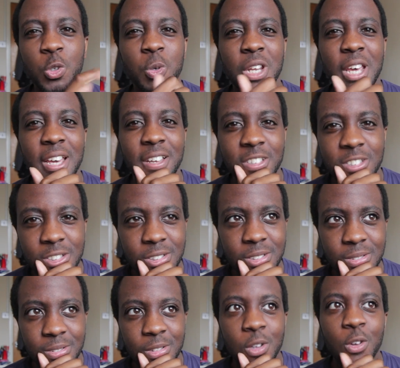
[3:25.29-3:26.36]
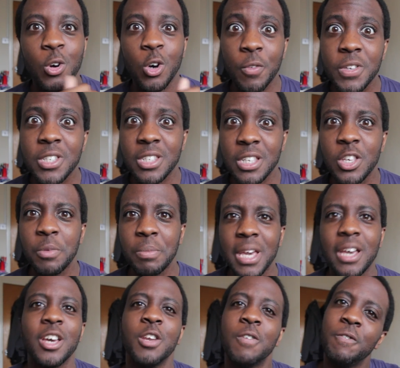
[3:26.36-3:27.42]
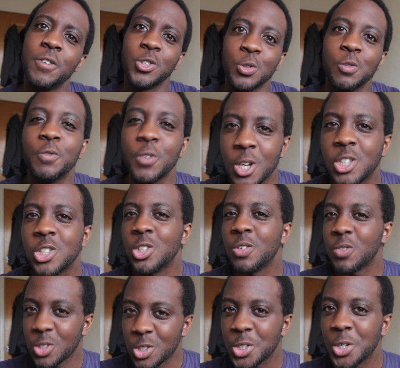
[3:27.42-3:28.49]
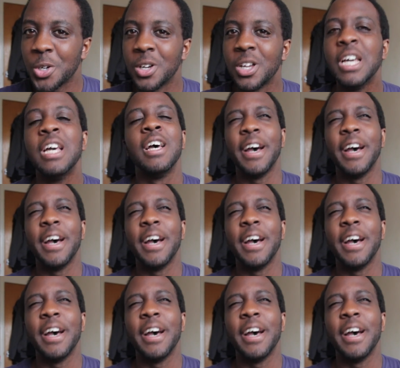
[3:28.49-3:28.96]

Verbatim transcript: you do next? obviously you make an official version of the song